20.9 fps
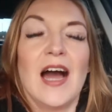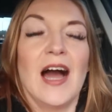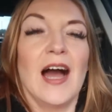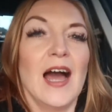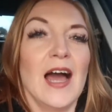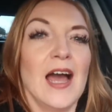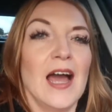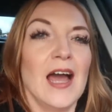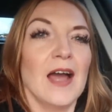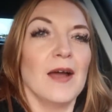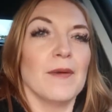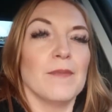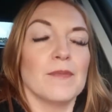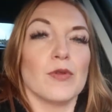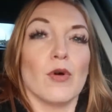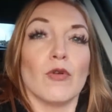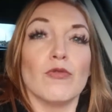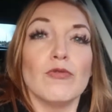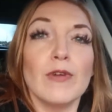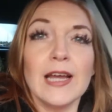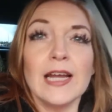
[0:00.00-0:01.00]

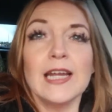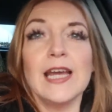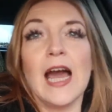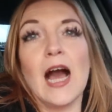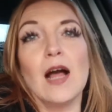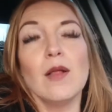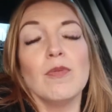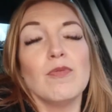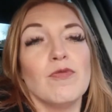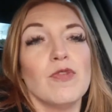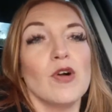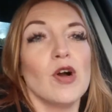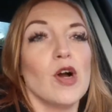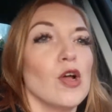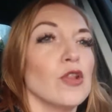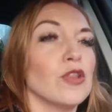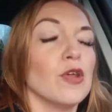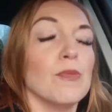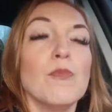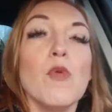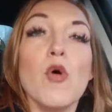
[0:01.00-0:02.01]
They're really
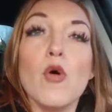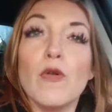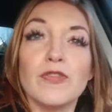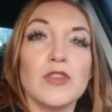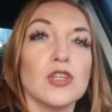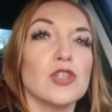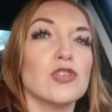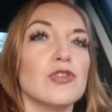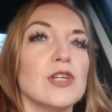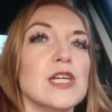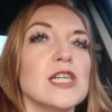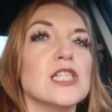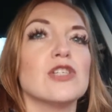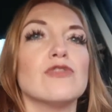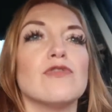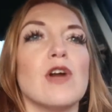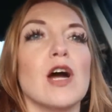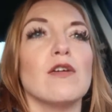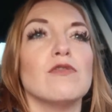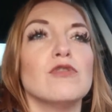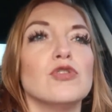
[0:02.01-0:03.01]
helpful. They moved the trees
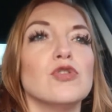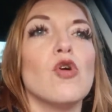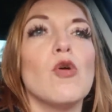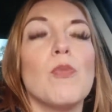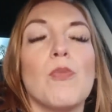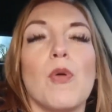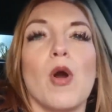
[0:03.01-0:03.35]
around, no